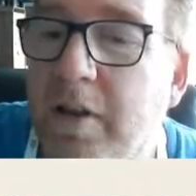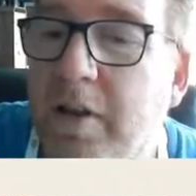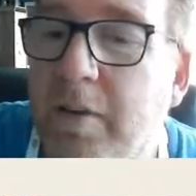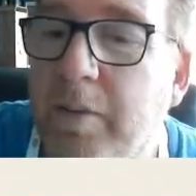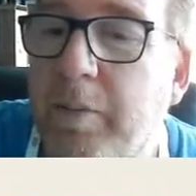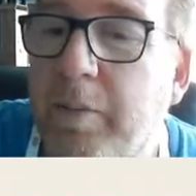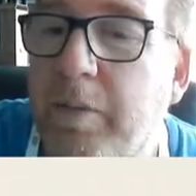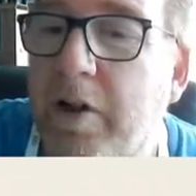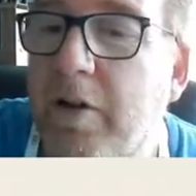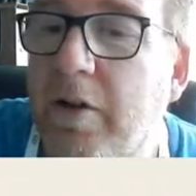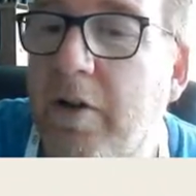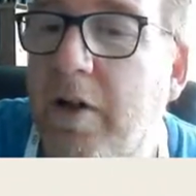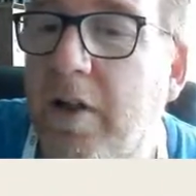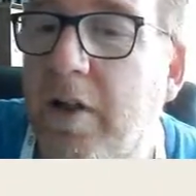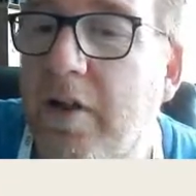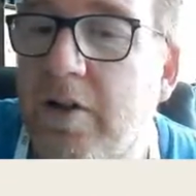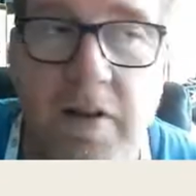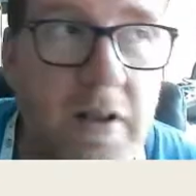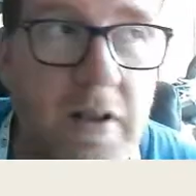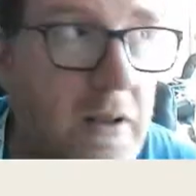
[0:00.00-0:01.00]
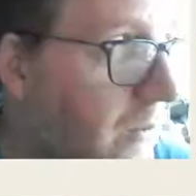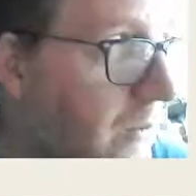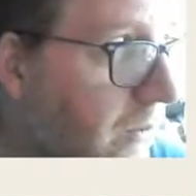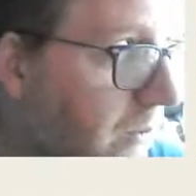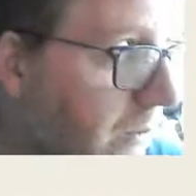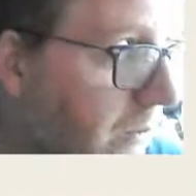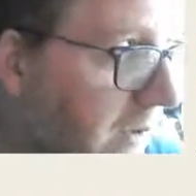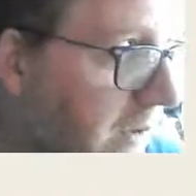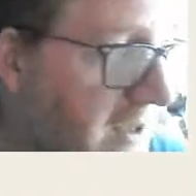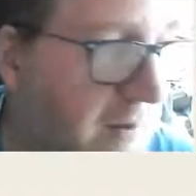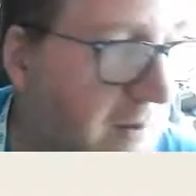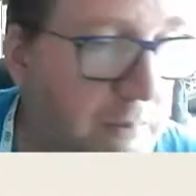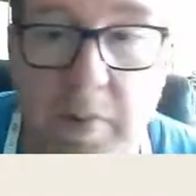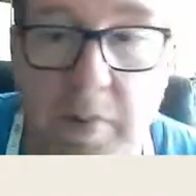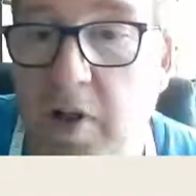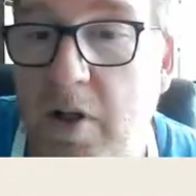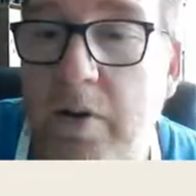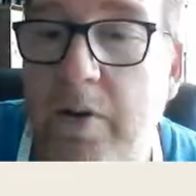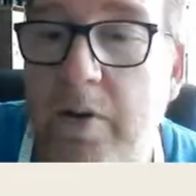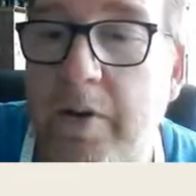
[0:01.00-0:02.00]
I'm in my garage and that wind is
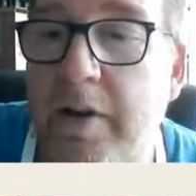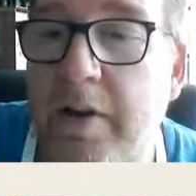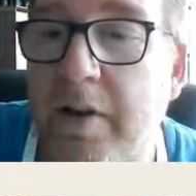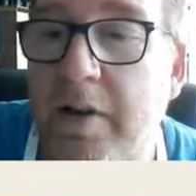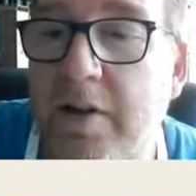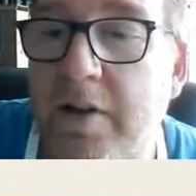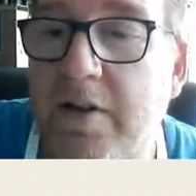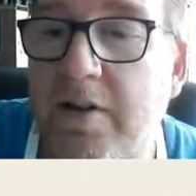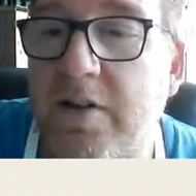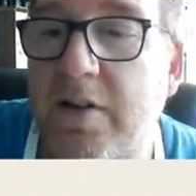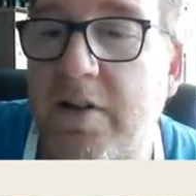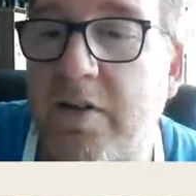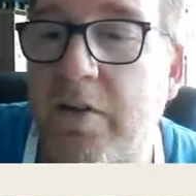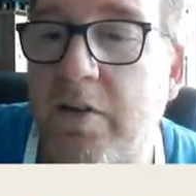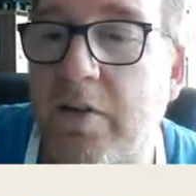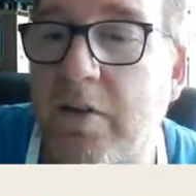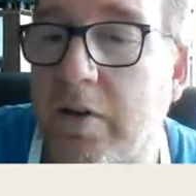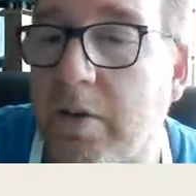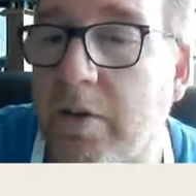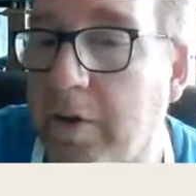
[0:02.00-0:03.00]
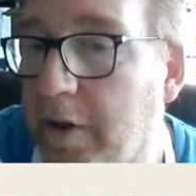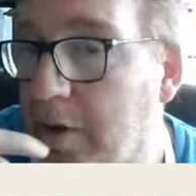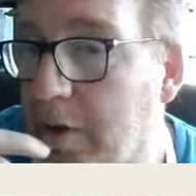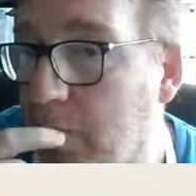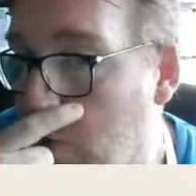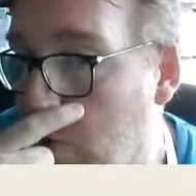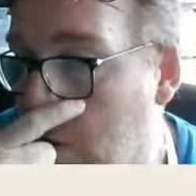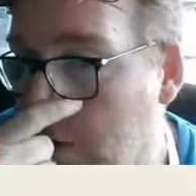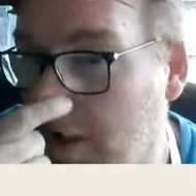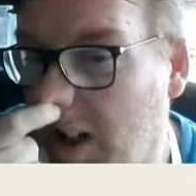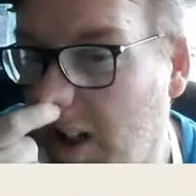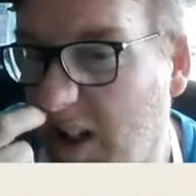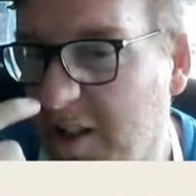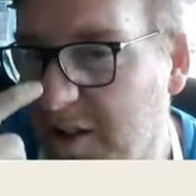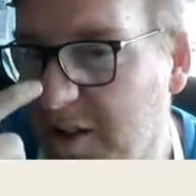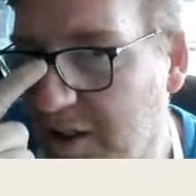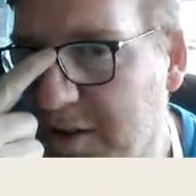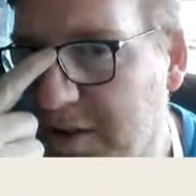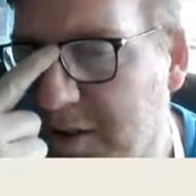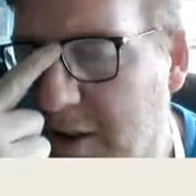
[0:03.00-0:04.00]
blowing. We're here in
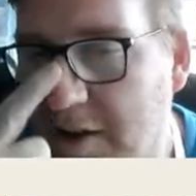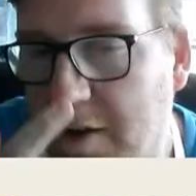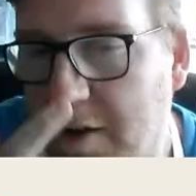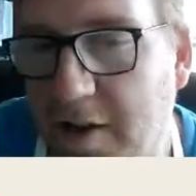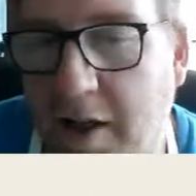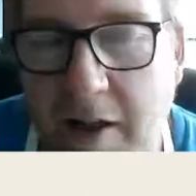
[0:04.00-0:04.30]
Waxahachie outside of